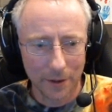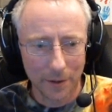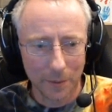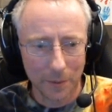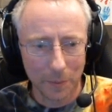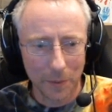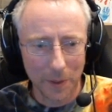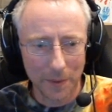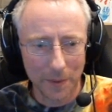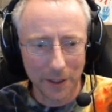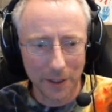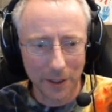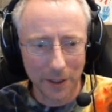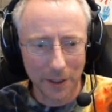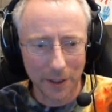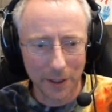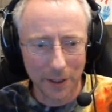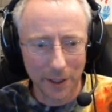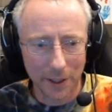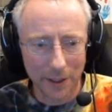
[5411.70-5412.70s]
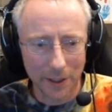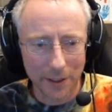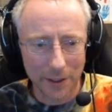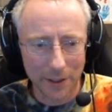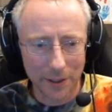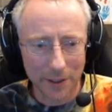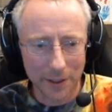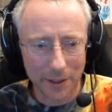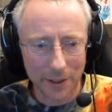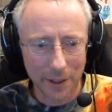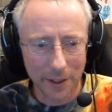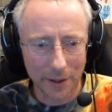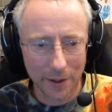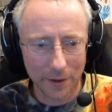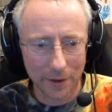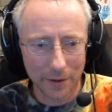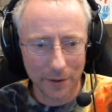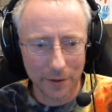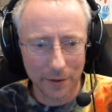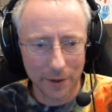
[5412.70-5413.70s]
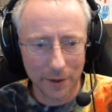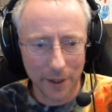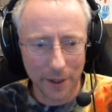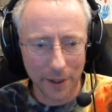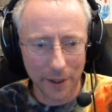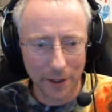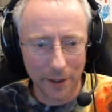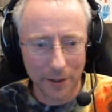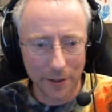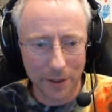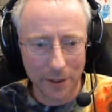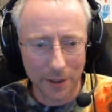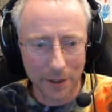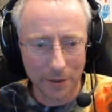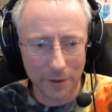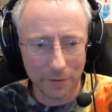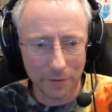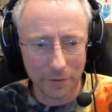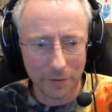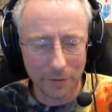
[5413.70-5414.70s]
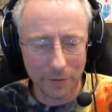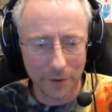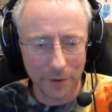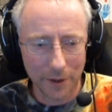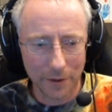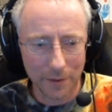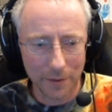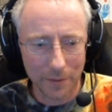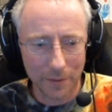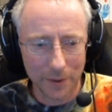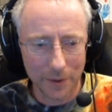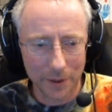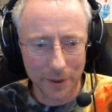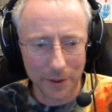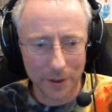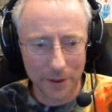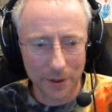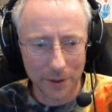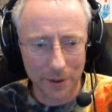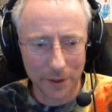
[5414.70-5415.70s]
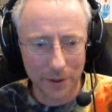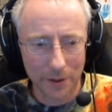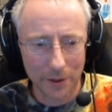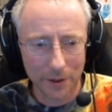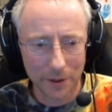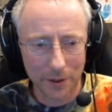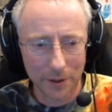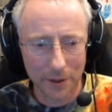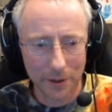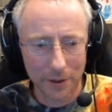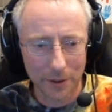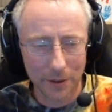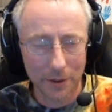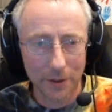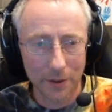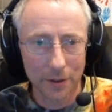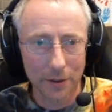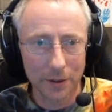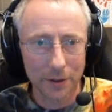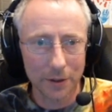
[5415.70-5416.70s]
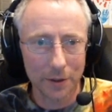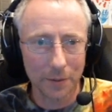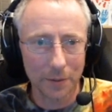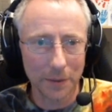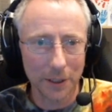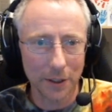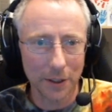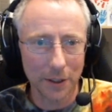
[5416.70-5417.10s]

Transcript: Maybe they can essence scale that to then fight with something